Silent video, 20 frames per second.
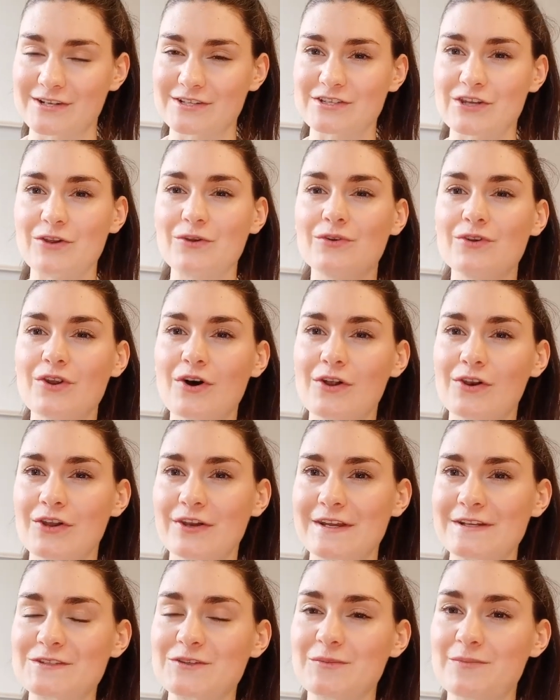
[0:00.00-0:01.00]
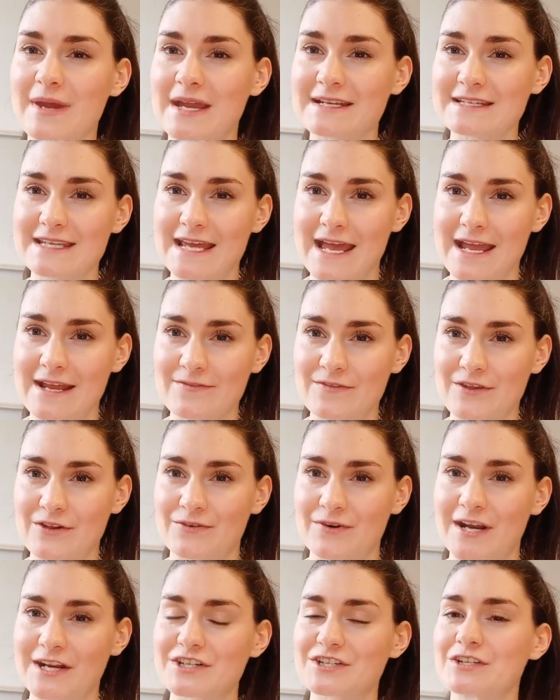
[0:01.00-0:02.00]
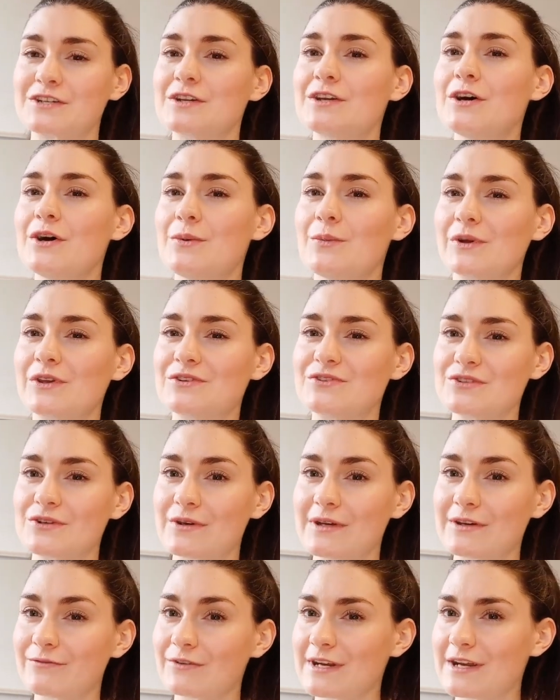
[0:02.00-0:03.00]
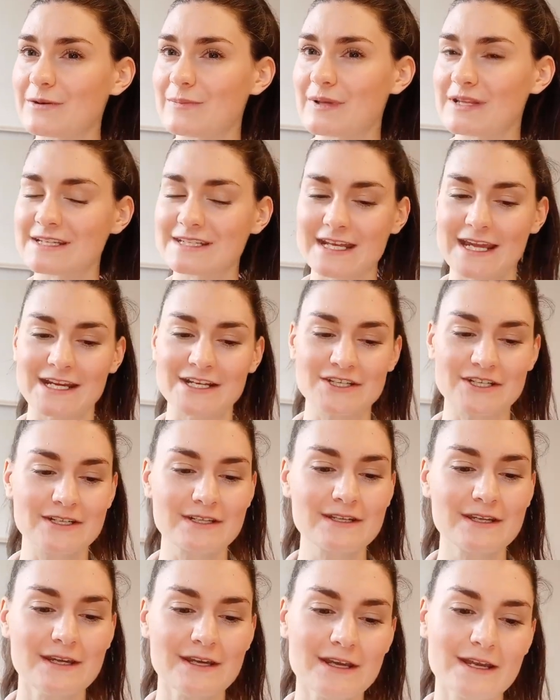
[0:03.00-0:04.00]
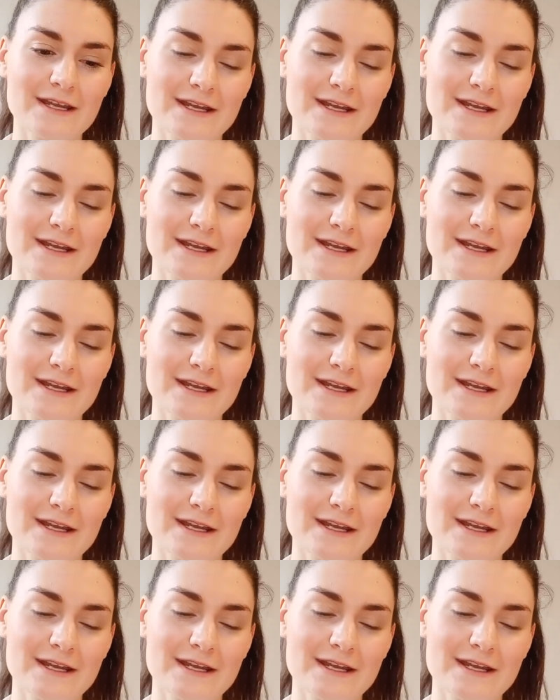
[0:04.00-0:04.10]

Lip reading: So you're not looking to maintain the erection when you're doing rehabilitation.